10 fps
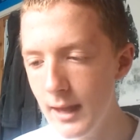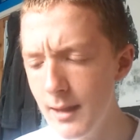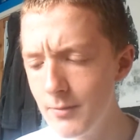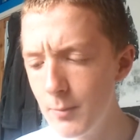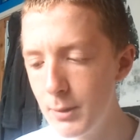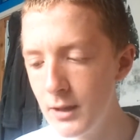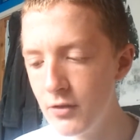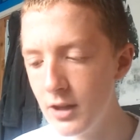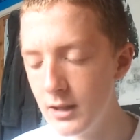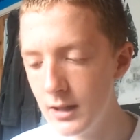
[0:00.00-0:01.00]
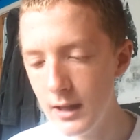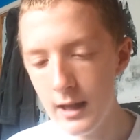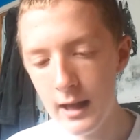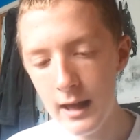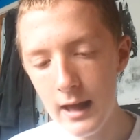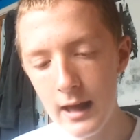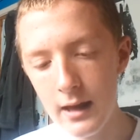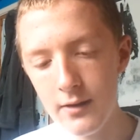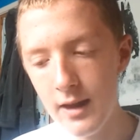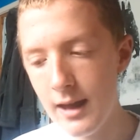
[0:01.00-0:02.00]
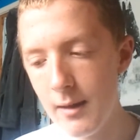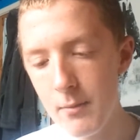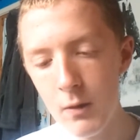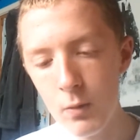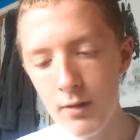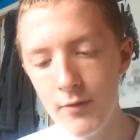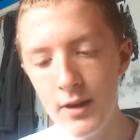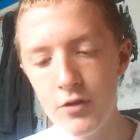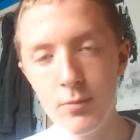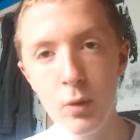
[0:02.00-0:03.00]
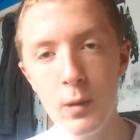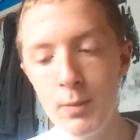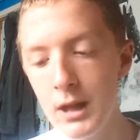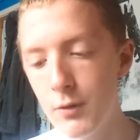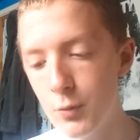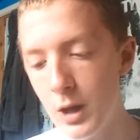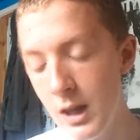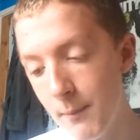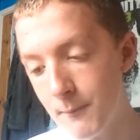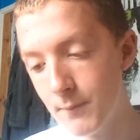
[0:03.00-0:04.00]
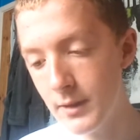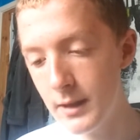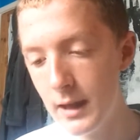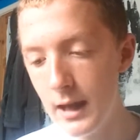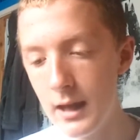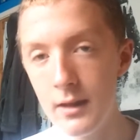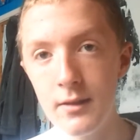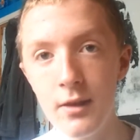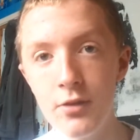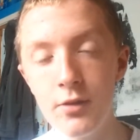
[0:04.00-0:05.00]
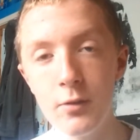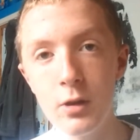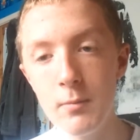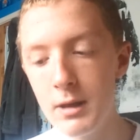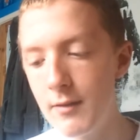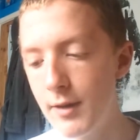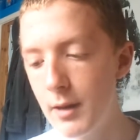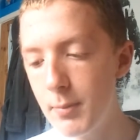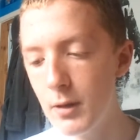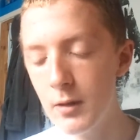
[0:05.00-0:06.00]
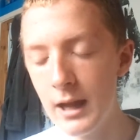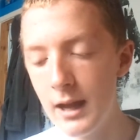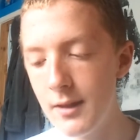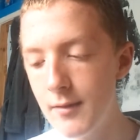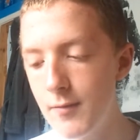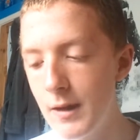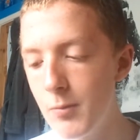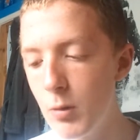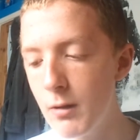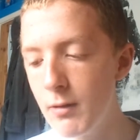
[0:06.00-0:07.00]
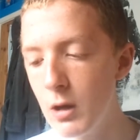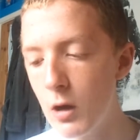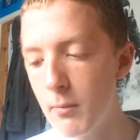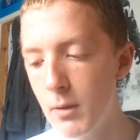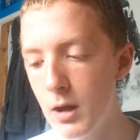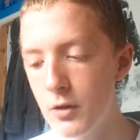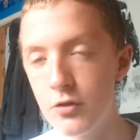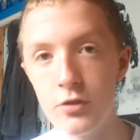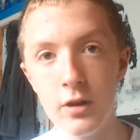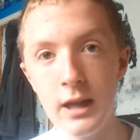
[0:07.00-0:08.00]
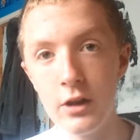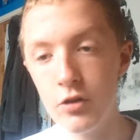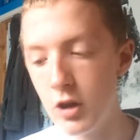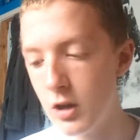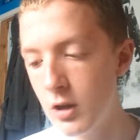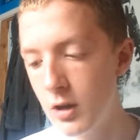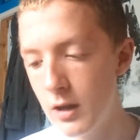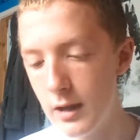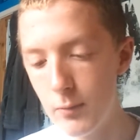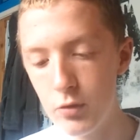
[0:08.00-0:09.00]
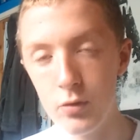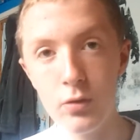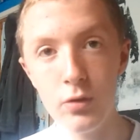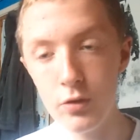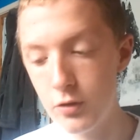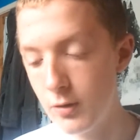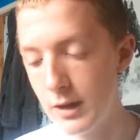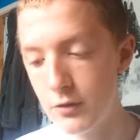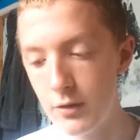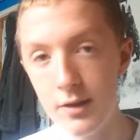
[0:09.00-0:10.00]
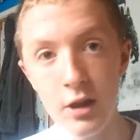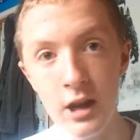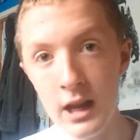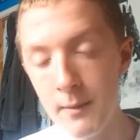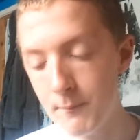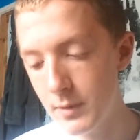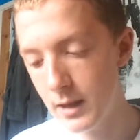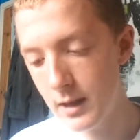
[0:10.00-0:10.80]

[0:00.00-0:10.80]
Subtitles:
for PC, and it will feature multiplayer as well. And this is going to be available either February or March next year, so 2013.